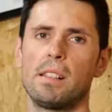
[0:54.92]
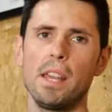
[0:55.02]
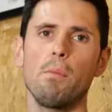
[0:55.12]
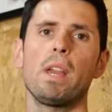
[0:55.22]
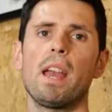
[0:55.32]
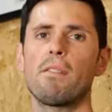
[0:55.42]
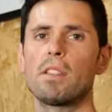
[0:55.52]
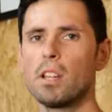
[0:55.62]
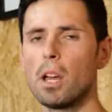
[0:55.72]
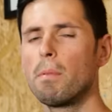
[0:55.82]
Then we have
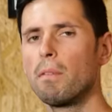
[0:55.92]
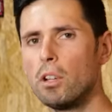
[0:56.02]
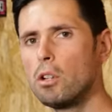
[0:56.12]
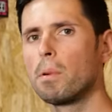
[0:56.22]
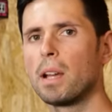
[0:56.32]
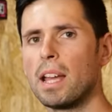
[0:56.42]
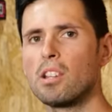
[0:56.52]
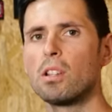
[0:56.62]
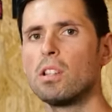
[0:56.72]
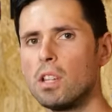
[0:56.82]
the type of
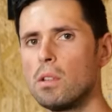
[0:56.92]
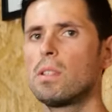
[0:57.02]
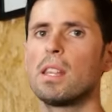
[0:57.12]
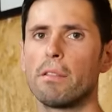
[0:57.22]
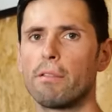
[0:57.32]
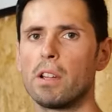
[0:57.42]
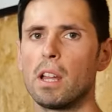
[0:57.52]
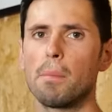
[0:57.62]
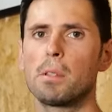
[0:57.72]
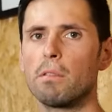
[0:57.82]
lubrication used in the free
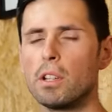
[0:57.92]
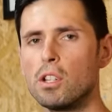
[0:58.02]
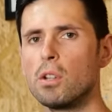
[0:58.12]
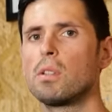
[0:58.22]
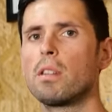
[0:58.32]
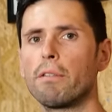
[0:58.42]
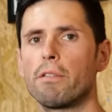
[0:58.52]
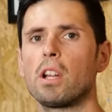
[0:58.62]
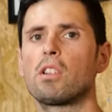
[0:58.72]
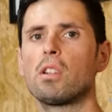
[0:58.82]
hub to reduce the
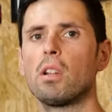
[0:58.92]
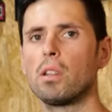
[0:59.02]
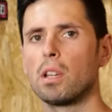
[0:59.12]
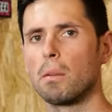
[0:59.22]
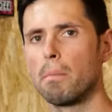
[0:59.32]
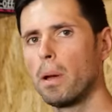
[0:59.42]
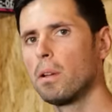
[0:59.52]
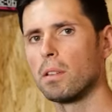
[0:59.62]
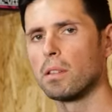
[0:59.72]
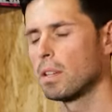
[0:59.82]
friction on your
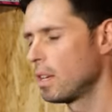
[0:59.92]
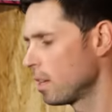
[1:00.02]
components.